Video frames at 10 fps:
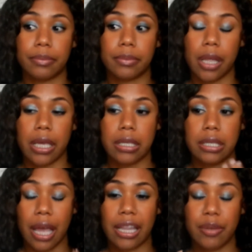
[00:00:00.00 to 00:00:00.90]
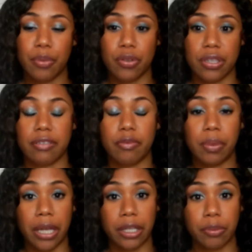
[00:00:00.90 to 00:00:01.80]
like styling process of
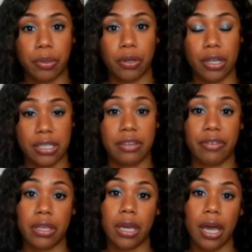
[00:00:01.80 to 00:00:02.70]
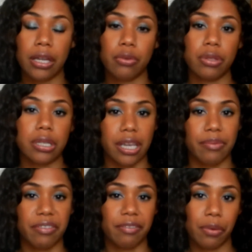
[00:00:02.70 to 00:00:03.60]
applying the products and everything, I do the day
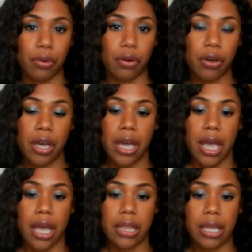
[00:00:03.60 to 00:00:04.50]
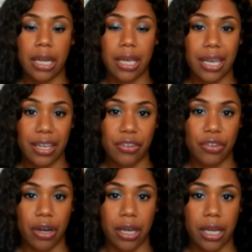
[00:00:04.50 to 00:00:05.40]
before, and then I air
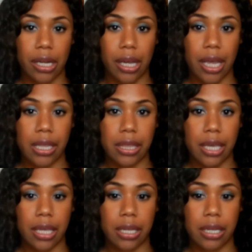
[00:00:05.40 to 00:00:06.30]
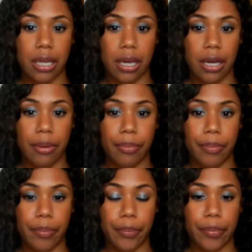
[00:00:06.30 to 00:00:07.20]
dry it, and then
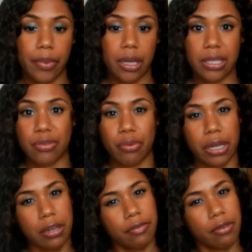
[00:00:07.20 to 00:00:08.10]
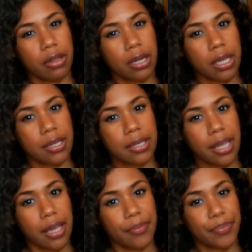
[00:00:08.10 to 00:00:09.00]
it's ready for the next
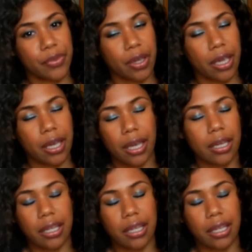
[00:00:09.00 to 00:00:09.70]
day. Okay,